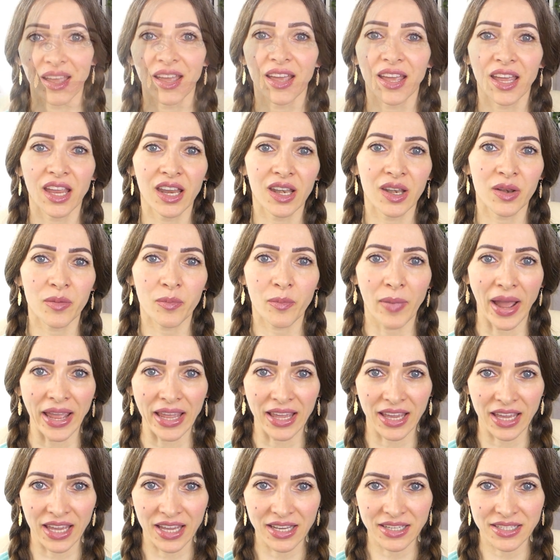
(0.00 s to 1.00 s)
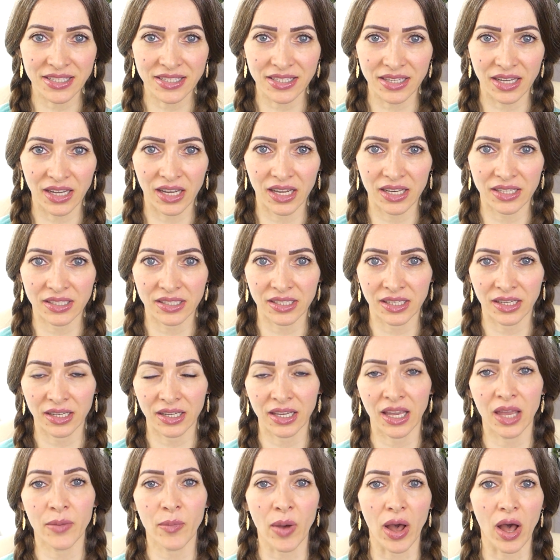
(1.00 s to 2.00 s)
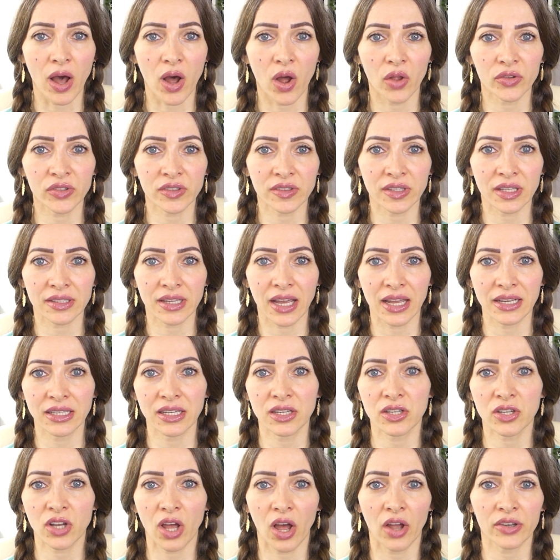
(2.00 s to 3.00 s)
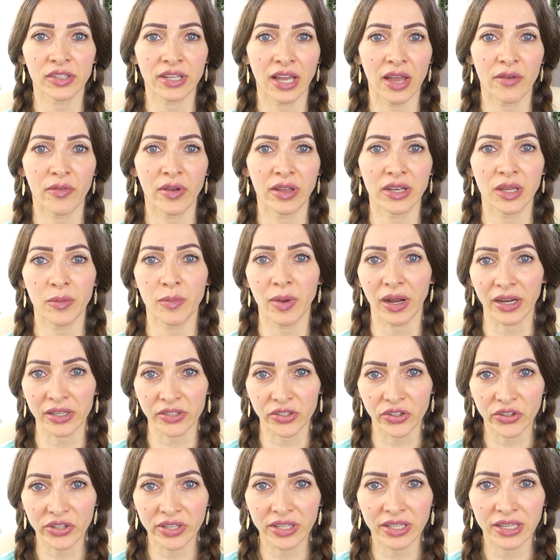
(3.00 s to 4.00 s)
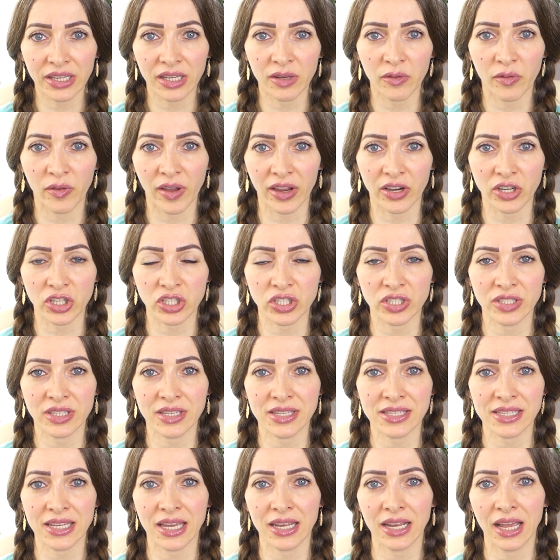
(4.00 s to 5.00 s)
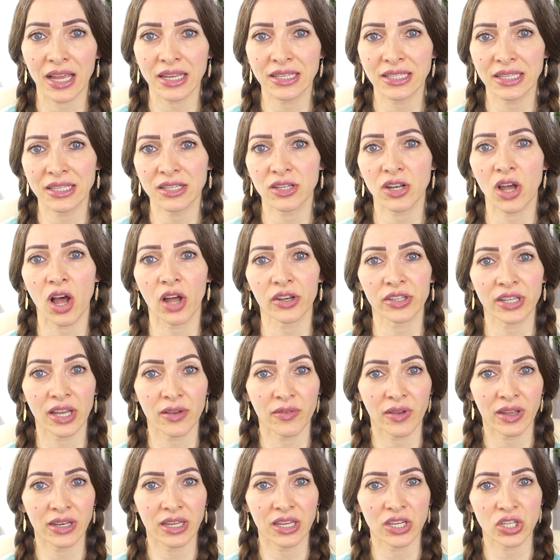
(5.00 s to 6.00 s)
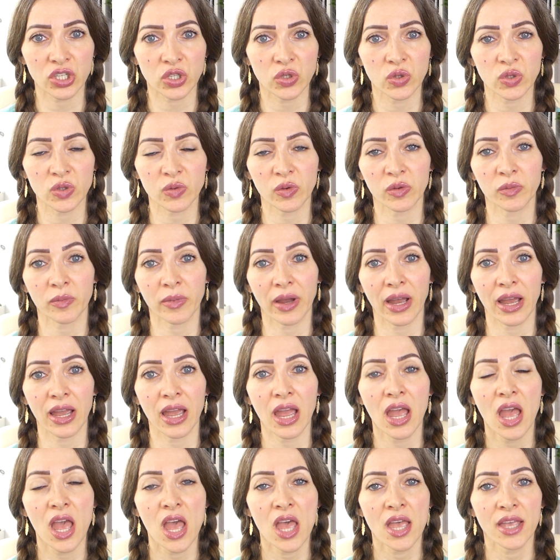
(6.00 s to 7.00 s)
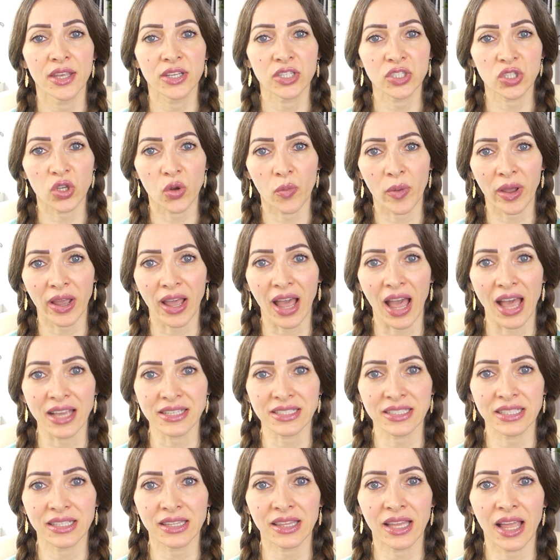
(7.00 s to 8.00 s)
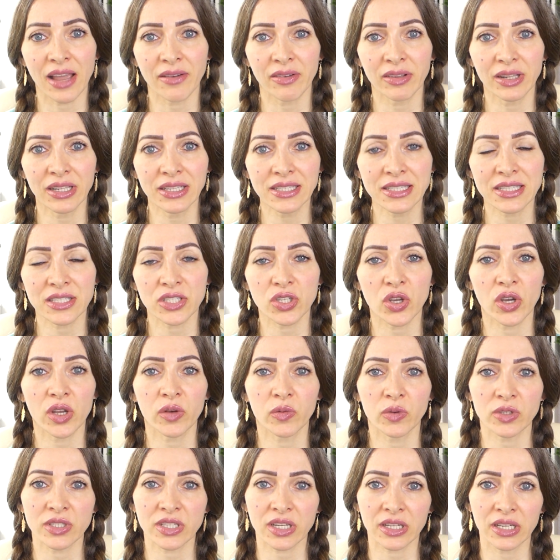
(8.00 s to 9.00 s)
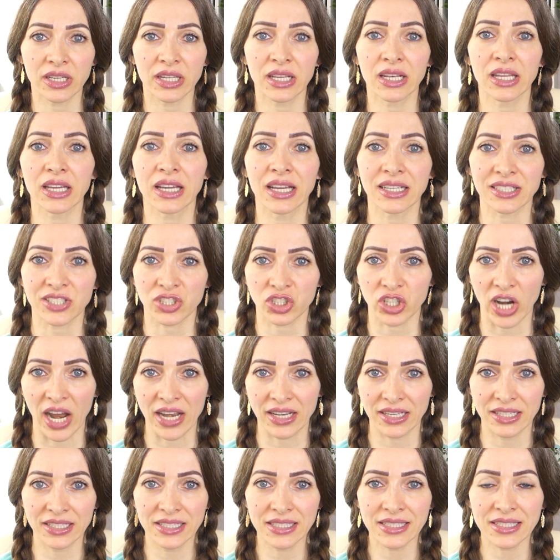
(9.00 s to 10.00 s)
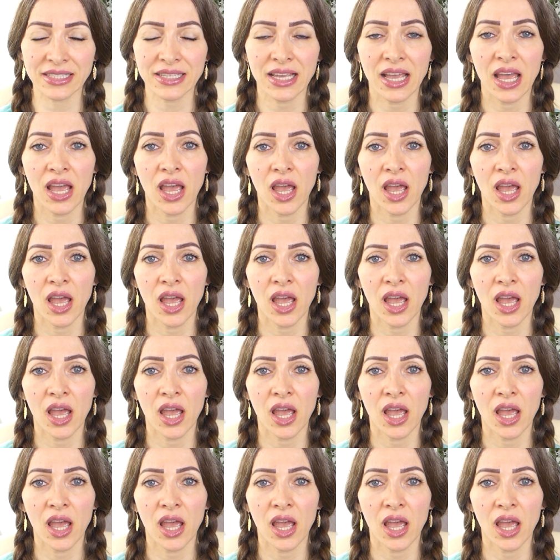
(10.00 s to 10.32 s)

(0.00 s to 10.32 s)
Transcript: In my case, it came out that I did not have any bacterial infections and I did not have any issues with my stomach acid levels, so it was clearly gastritis.